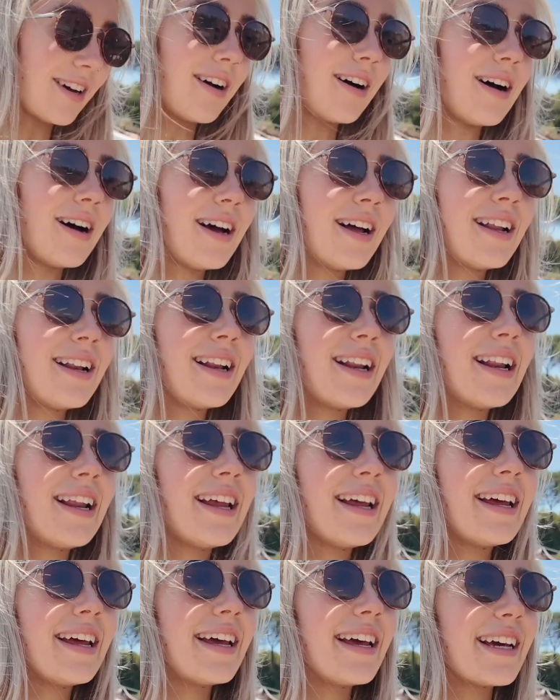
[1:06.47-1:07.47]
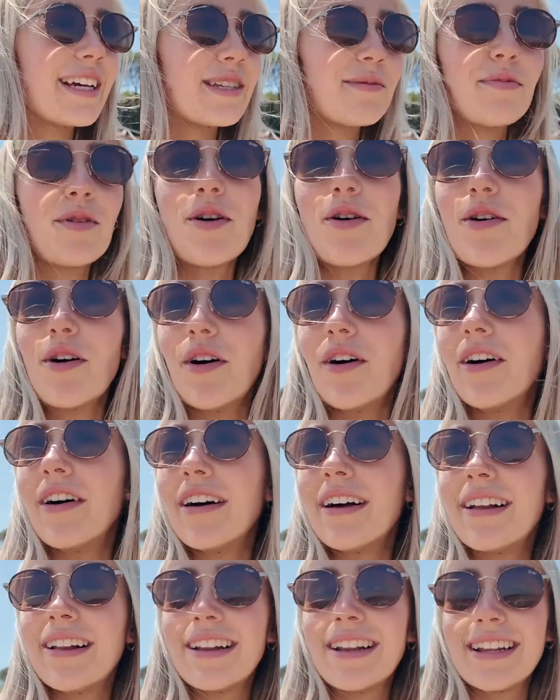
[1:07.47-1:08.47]
our explore.
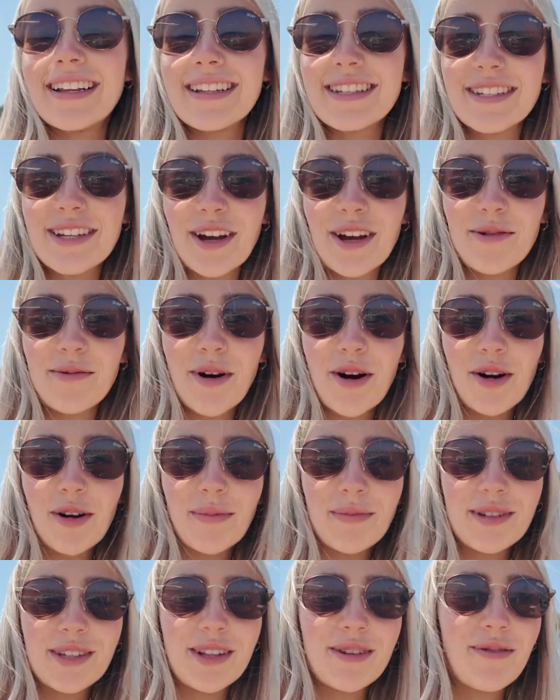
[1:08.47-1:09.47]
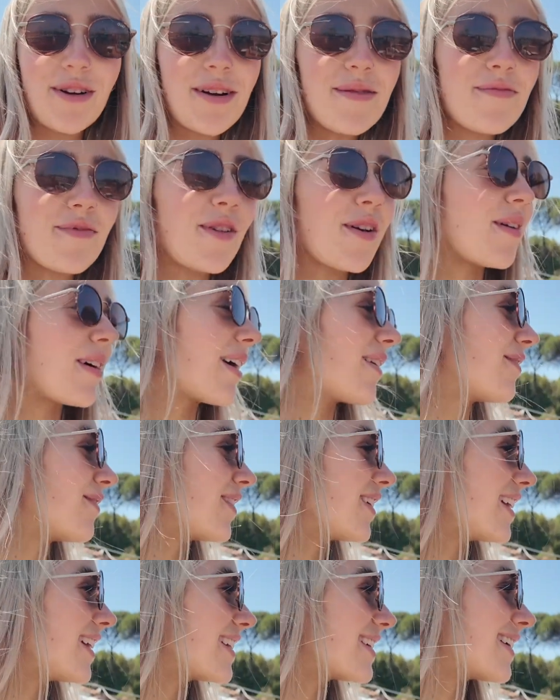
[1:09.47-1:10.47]
So welcome to the Rome vlog. I'm
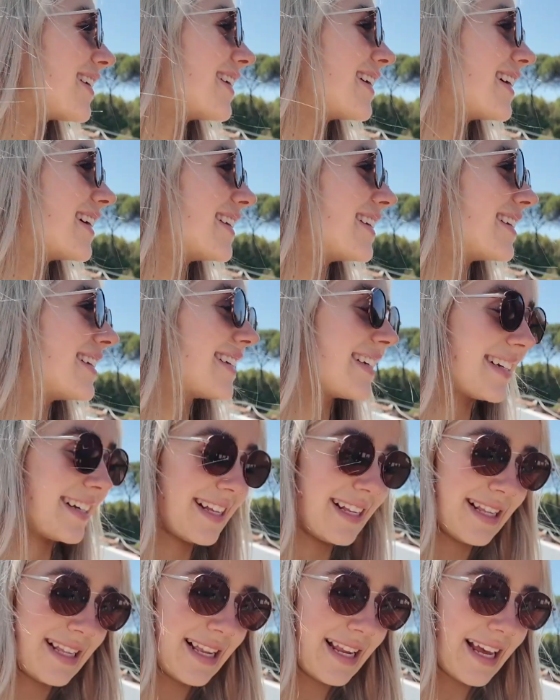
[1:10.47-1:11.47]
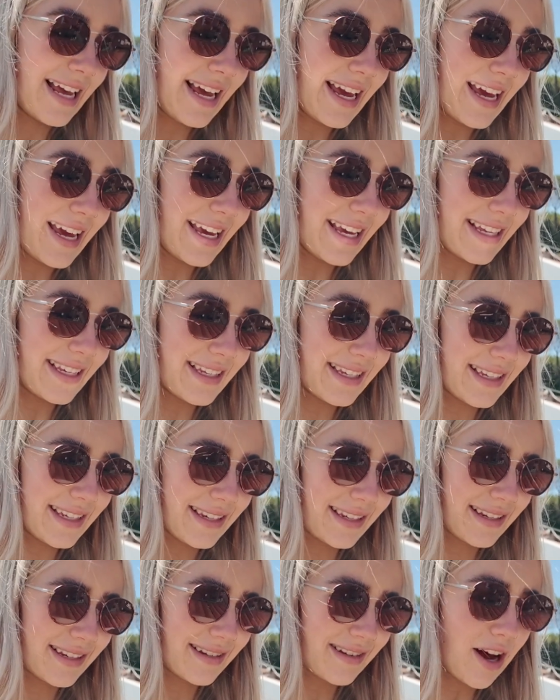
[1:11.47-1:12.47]
really excited. Yeah. It
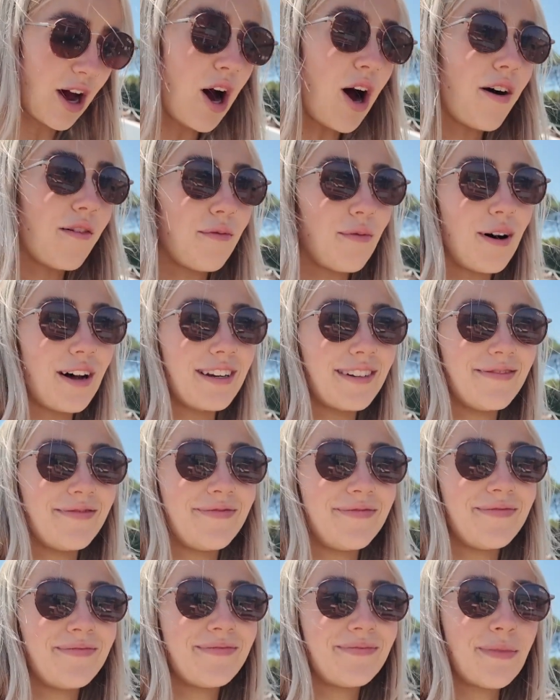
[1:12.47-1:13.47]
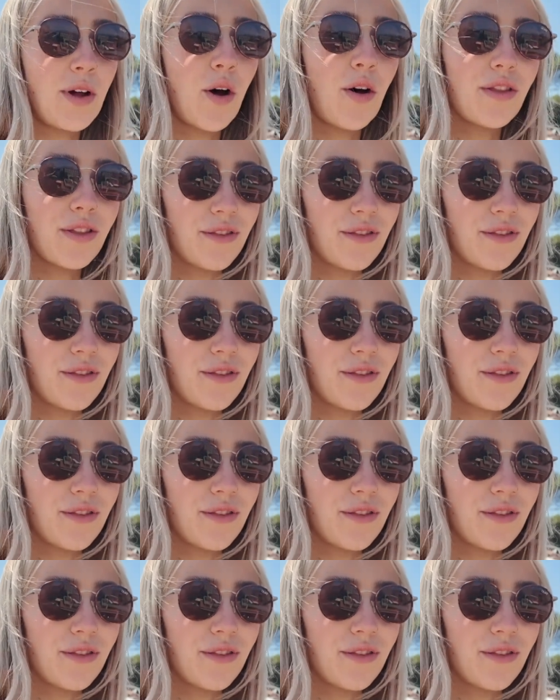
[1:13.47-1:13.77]
is 1:30 on